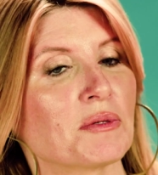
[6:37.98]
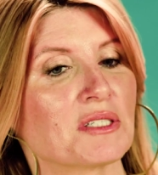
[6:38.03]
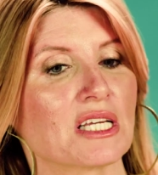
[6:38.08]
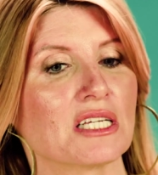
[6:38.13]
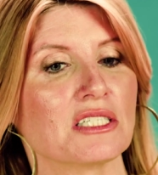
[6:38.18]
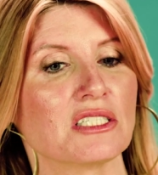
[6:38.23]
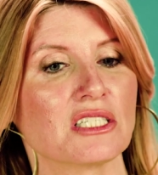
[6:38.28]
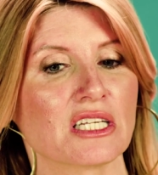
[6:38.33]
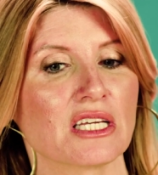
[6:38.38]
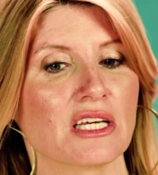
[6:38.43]

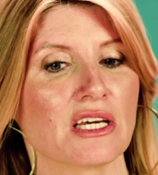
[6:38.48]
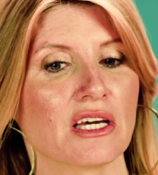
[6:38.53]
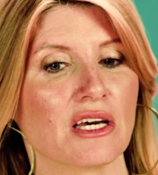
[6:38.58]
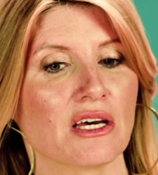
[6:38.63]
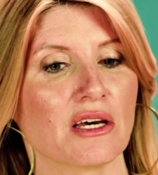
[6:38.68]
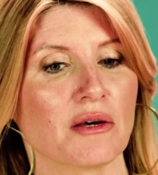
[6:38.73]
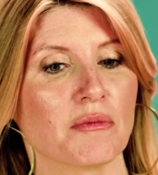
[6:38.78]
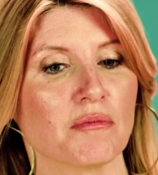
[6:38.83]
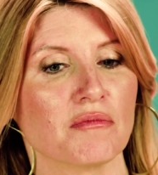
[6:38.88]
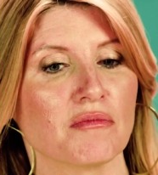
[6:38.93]
representing
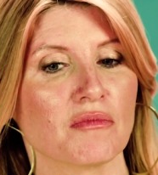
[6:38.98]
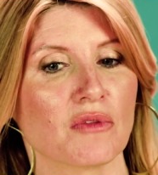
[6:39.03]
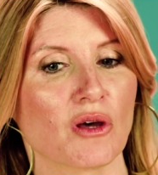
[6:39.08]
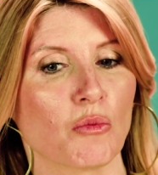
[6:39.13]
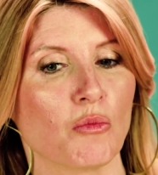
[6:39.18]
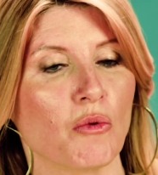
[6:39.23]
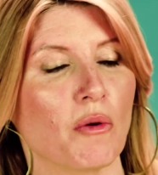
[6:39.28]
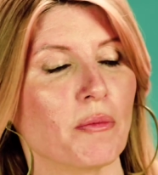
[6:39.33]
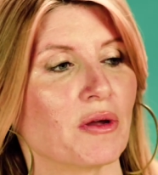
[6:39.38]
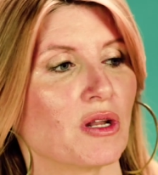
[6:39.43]
um,
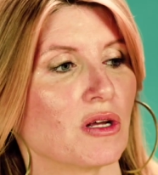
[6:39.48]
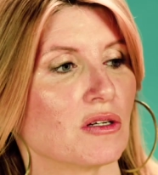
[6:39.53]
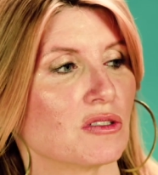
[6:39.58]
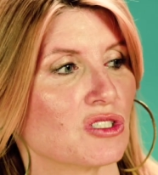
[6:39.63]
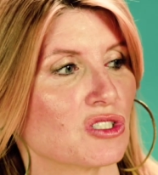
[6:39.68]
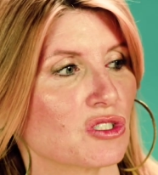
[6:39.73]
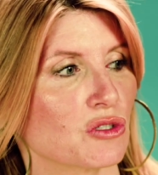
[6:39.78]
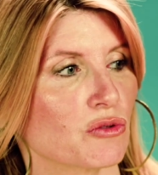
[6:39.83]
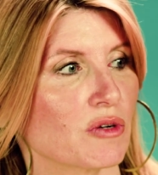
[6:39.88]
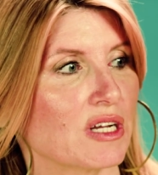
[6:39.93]
a woman
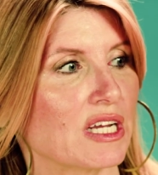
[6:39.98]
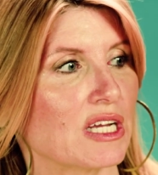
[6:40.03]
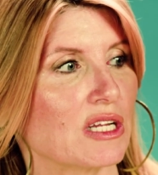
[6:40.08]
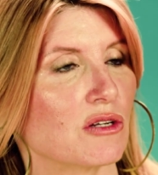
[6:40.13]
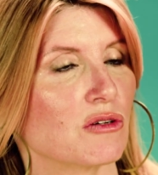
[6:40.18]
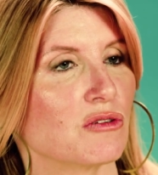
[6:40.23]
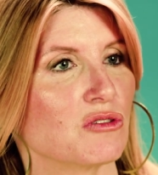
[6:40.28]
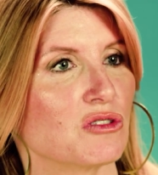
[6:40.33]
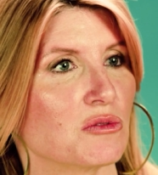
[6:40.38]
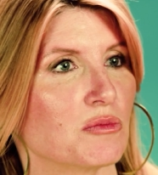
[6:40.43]
on
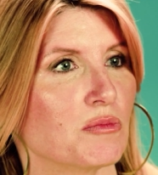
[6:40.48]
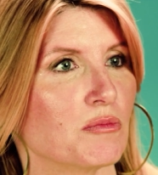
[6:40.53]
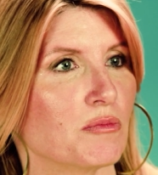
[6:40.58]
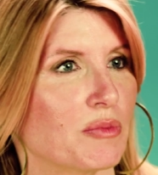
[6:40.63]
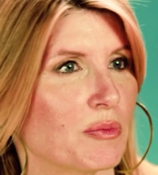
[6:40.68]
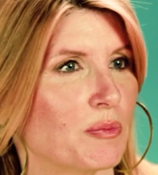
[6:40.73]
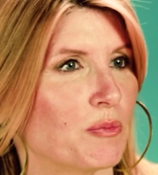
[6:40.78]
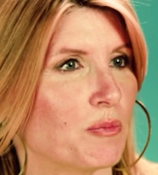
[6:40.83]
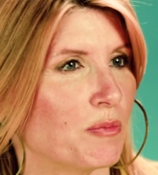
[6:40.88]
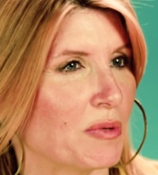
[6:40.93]
screen who's
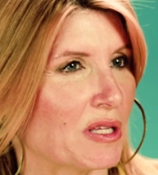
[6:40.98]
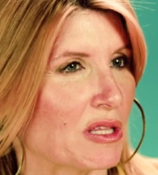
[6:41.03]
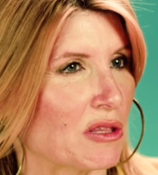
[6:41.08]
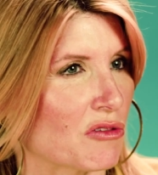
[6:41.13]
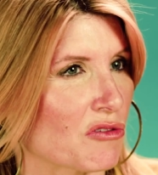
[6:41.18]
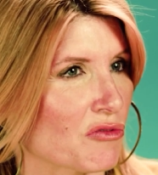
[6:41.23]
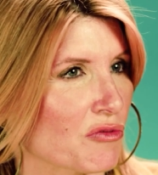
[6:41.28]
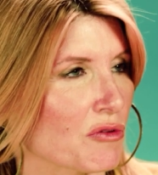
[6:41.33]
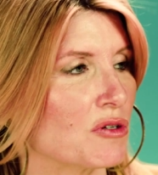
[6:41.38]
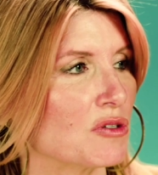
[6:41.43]

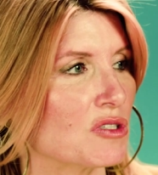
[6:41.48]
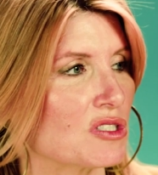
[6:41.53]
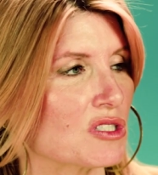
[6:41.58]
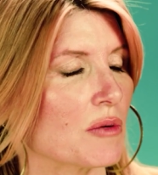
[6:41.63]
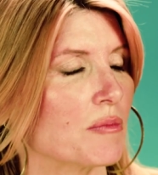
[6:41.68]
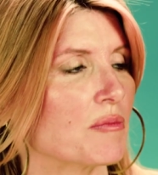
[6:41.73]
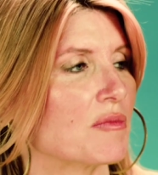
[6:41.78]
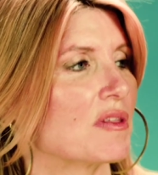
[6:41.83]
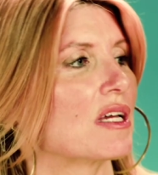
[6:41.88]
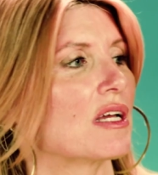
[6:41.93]
been through
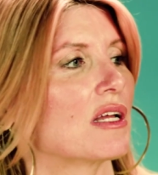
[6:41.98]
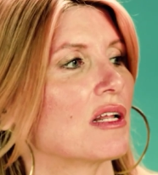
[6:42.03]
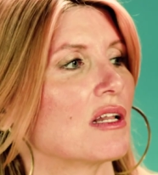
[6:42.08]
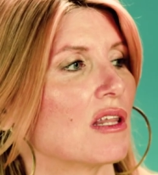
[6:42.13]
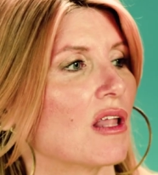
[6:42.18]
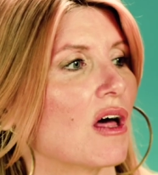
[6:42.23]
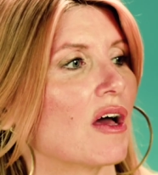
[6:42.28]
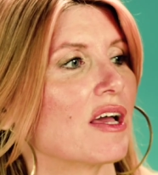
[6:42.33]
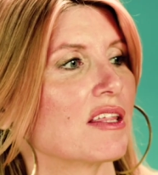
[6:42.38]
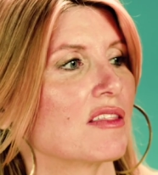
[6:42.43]

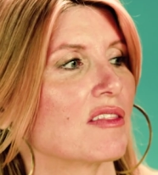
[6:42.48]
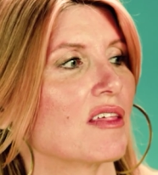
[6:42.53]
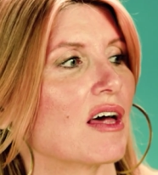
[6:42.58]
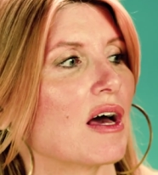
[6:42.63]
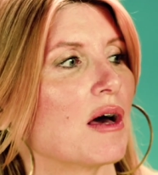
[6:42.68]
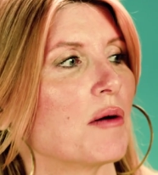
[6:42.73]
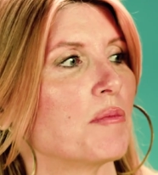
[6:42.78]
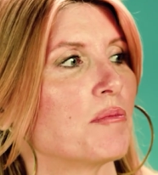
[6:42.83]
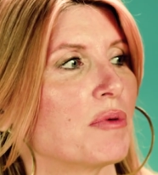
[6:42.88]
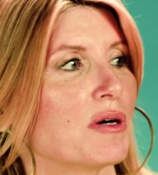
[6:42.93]
something like
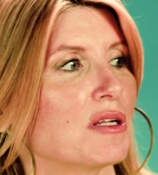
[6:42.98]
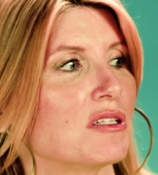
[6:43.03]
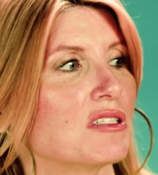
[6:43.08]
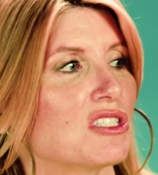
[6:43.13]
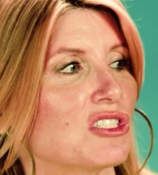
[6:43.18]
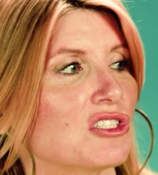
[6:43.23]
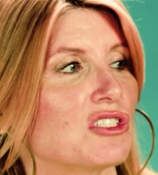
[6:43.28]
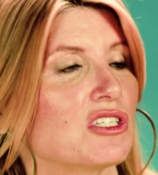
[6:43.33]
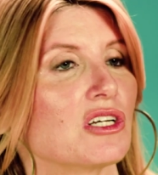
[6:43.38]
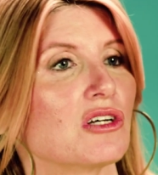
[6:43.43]
that,
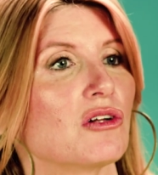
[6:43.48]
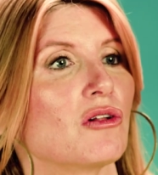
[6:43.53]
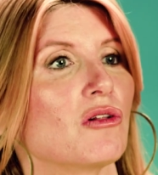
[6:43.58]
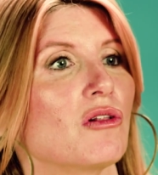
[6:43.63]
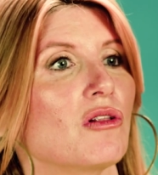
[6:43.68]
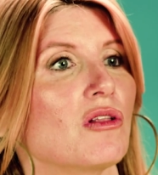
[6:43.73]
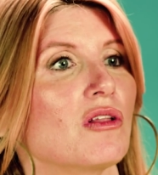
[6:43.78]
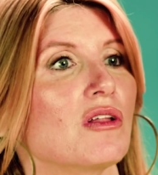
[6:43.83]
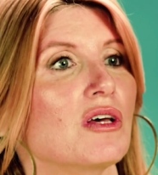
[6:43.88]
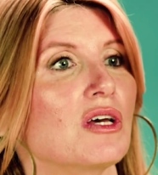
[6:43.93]
but
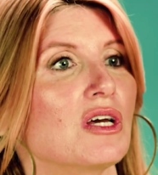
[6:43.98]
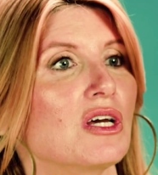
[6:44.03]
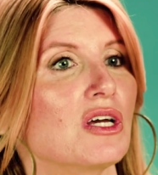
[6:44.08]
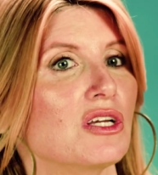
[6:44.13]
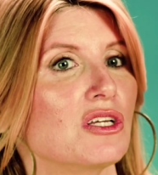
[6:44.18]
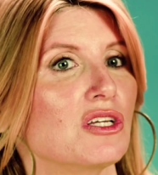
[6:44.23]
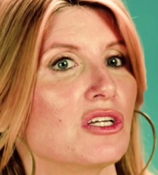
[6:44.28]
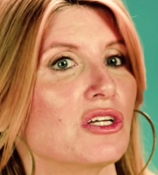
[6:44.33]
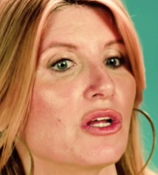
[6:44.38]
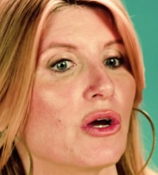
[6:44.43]
still,
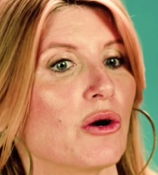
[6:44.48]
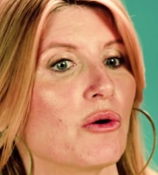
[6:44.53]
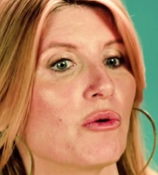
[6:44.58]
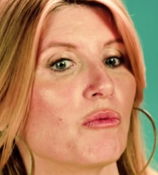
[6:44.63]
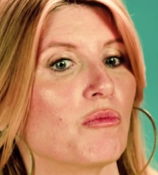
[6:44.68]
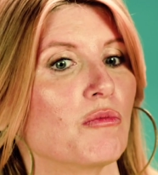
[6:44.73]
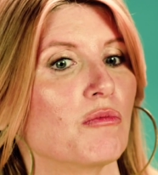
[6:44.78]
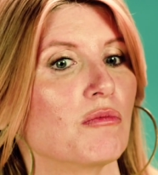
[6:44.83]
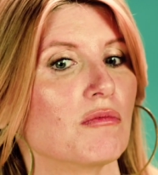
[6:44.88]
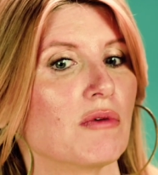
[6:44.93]
you
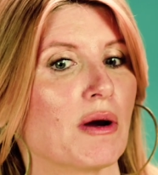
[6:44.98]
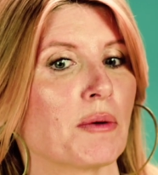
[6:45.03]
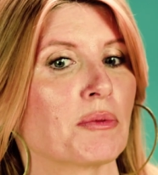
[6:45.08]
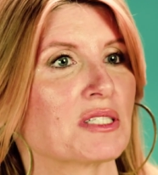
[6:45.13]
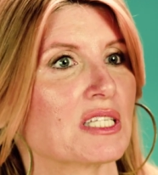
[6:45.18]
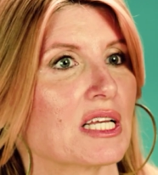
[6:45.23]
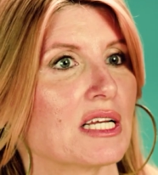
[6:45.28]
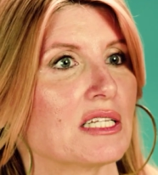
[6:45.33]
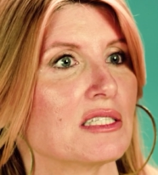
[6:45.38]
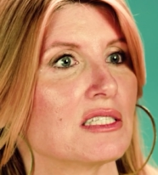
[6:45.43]
know,
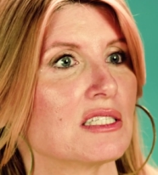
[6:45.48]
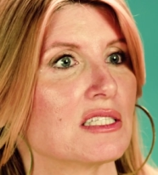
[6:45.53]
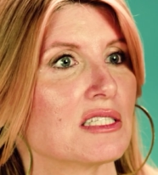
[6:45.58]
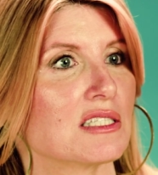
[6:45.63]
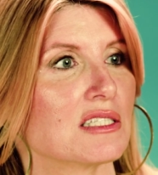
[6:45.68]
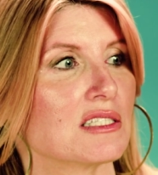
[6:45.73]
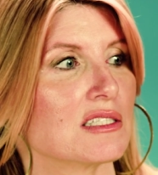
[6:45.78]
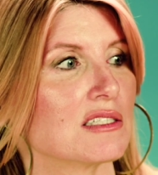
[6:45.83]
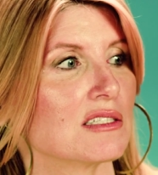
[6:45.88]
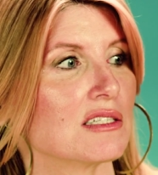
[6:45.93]

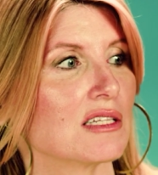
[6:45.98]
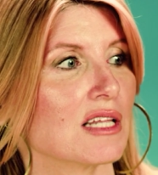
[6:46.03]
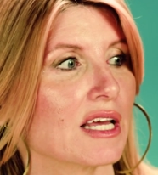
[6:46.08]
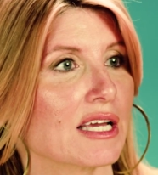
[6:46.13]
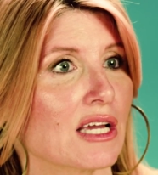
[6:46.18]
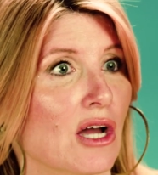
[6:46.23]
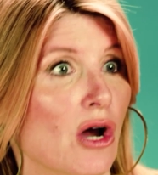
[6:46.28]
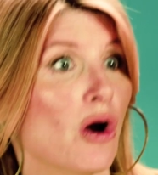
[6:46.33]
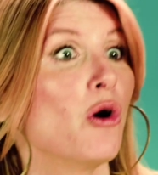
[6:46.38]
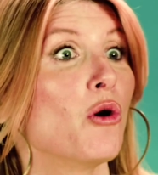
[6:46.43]
represents
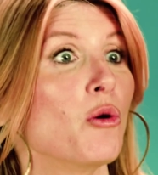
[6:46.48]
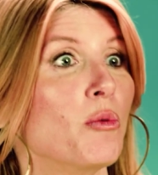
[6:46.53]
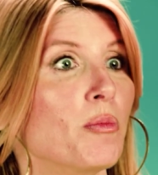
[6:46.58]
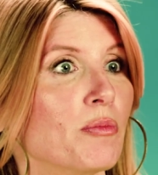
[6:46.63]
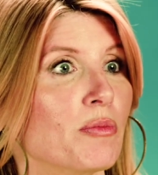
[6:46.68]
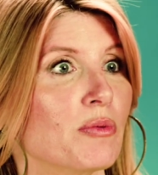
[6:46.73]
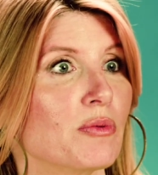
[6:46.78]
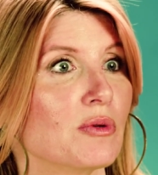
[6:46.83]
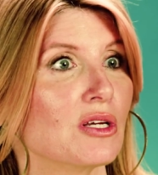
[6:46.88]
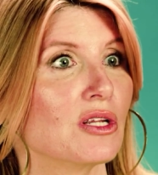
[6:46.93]
like
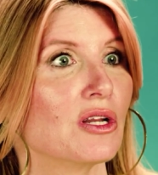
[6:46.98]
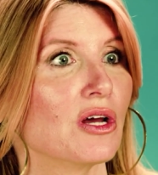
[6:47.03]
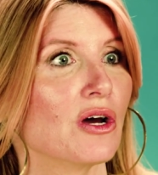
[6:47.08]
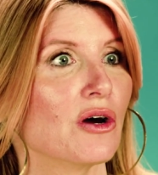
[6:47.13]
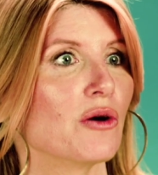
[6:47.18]
hope, you